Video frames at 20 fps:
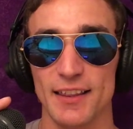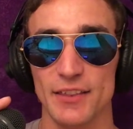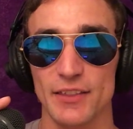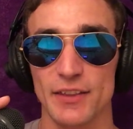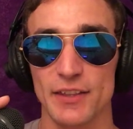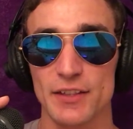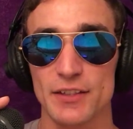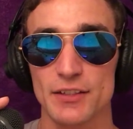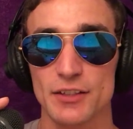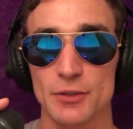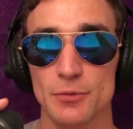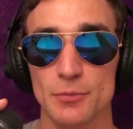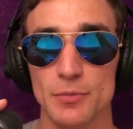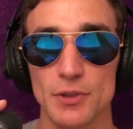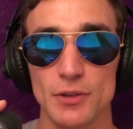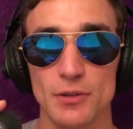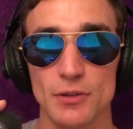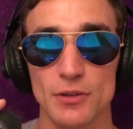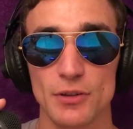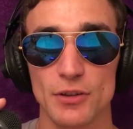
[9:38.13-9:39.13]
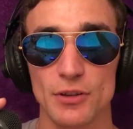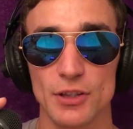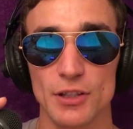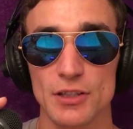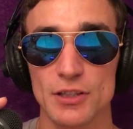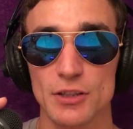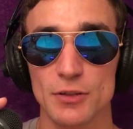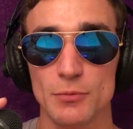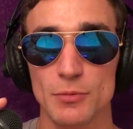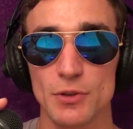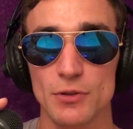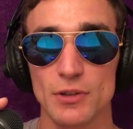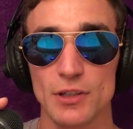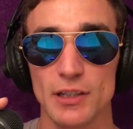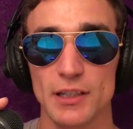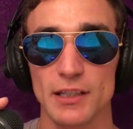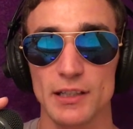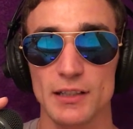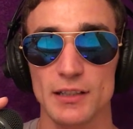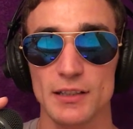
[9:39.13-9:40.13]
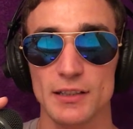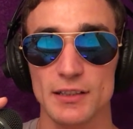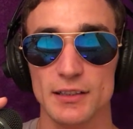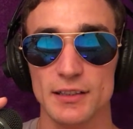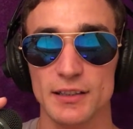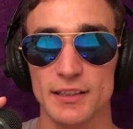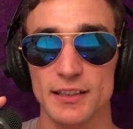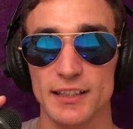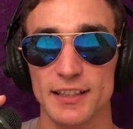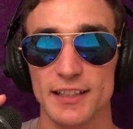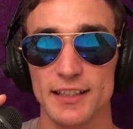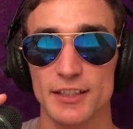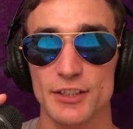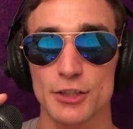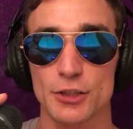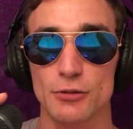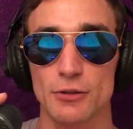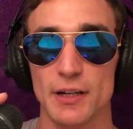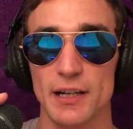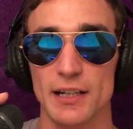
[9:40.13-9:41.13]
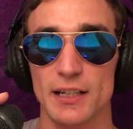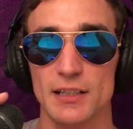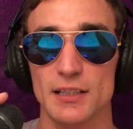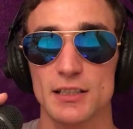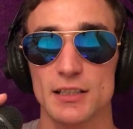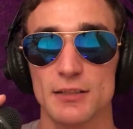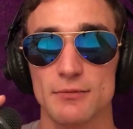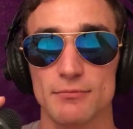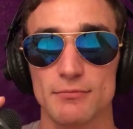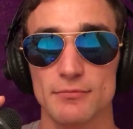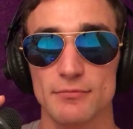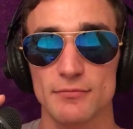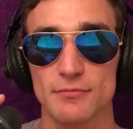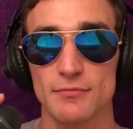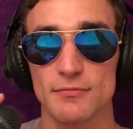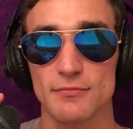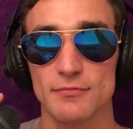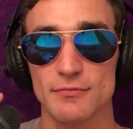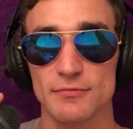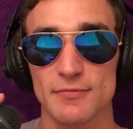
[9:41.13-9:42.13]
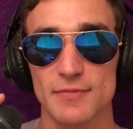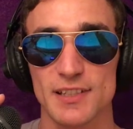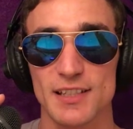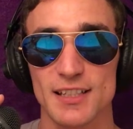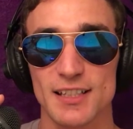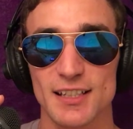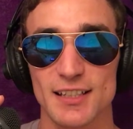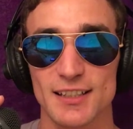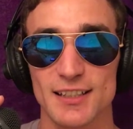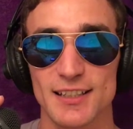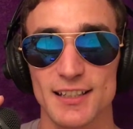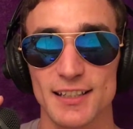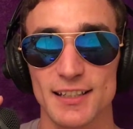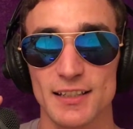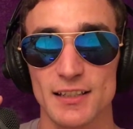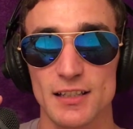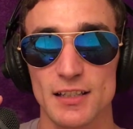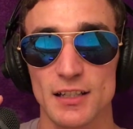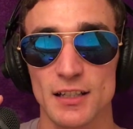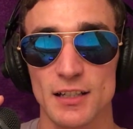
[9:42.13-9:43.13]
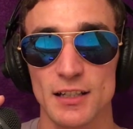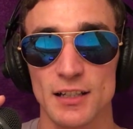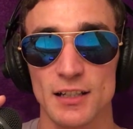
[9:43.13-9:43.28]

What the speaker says: This community, in its greatest sense, is